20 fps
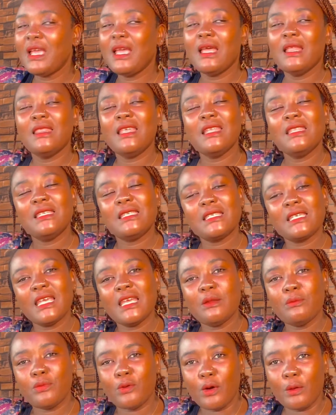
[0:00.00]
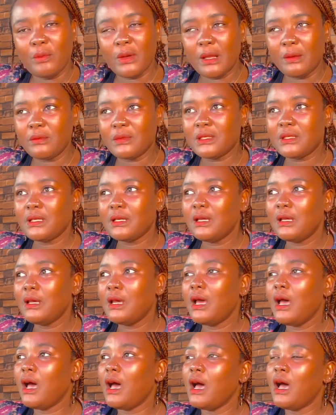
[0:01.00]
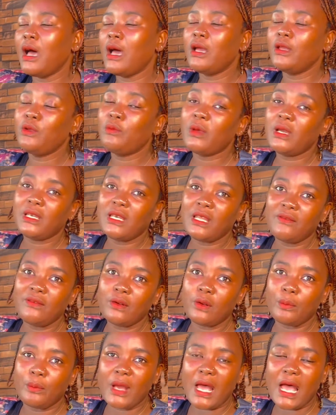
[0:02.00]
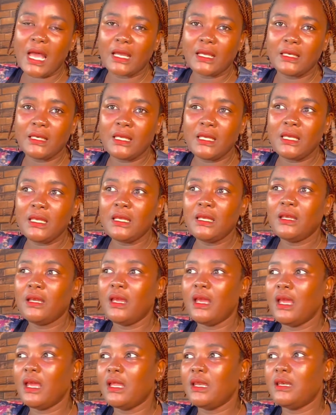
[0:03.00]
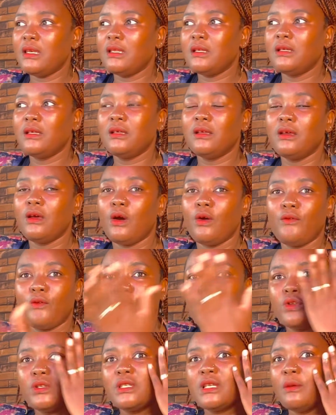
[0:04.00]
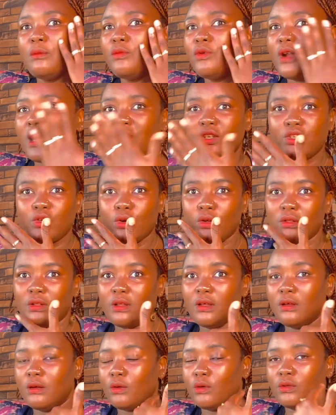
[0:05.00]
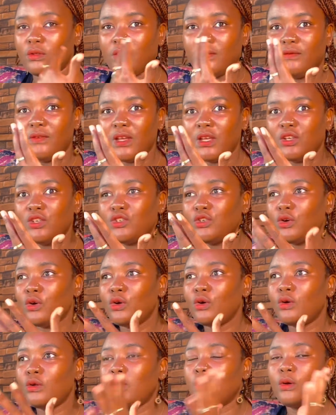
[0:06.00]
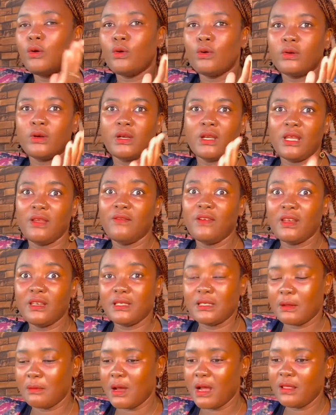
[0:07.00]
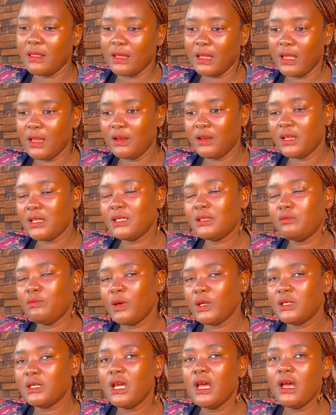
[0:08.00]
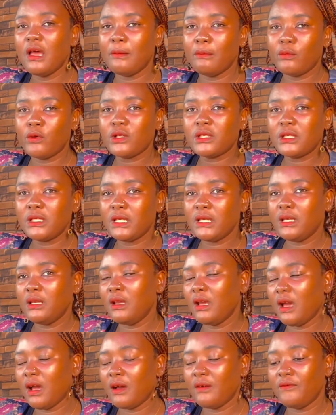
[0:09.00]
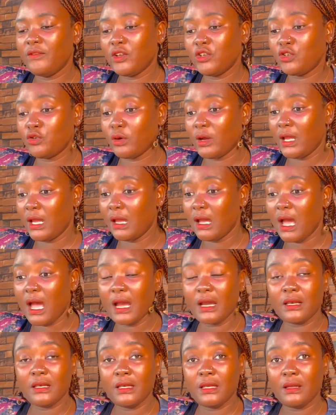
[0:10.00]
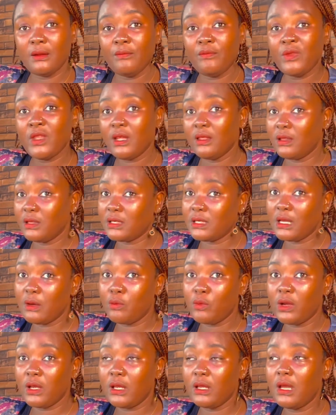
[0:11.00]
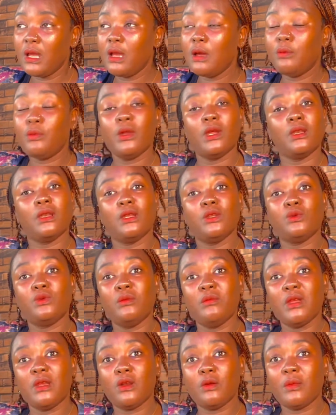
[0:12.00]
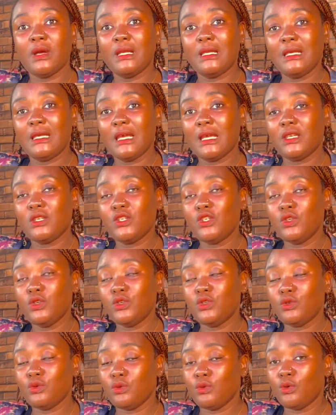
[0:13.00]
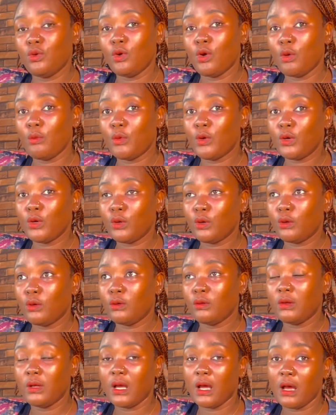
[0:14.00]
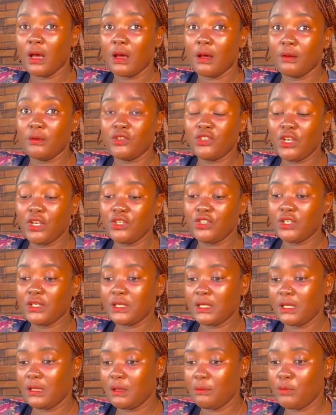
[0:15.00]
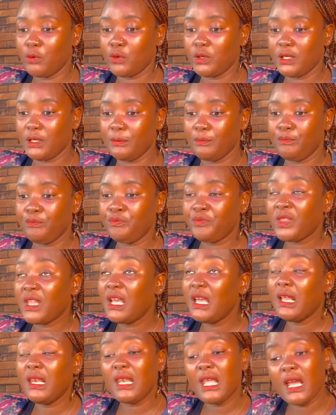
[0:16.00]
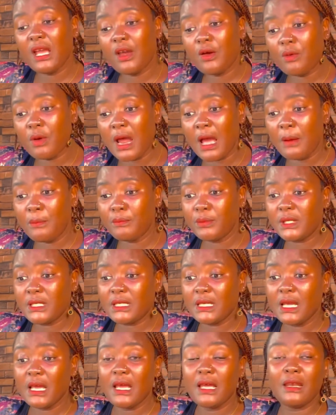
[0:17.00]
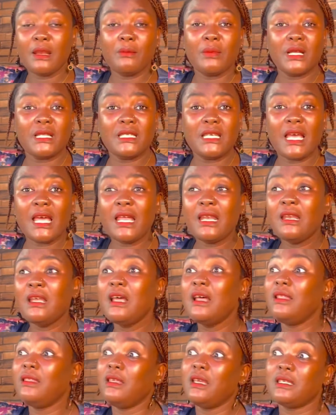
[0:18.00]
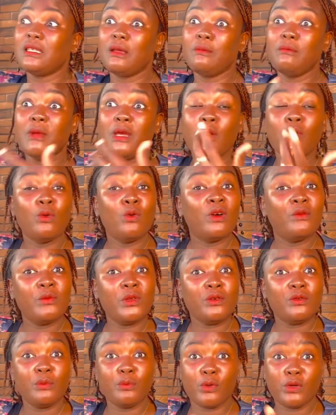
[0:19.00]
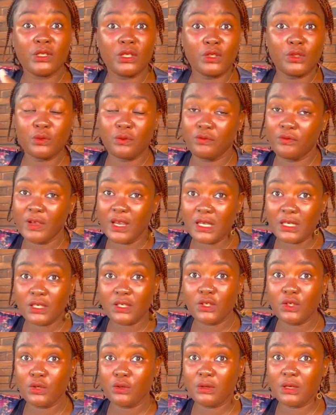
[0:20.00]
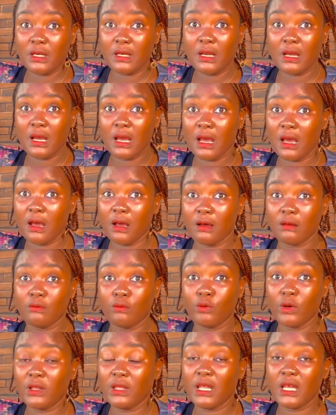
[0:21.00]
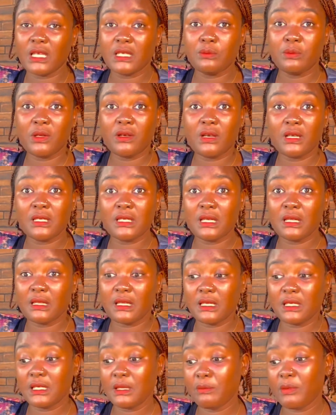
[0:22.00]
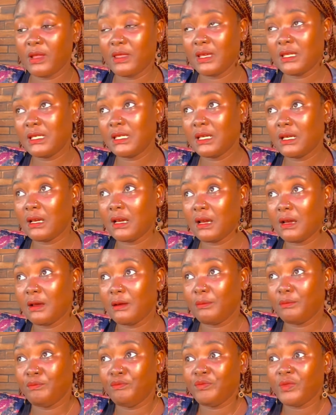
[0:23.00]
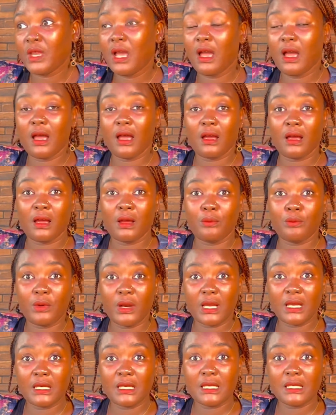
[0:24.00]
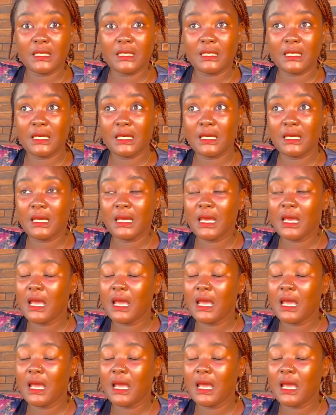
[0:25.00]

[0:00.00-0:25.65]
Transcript: Then skin problems. You might develop acne and of course some rash on the facial or even some other areas, but mostly facial acne, the same way pregnant women normally get due to hormonal changes in the body. Leg cramps. Number 10, there's some men who have been reported to faint during when they're experiencing this sympathetic pregnancy.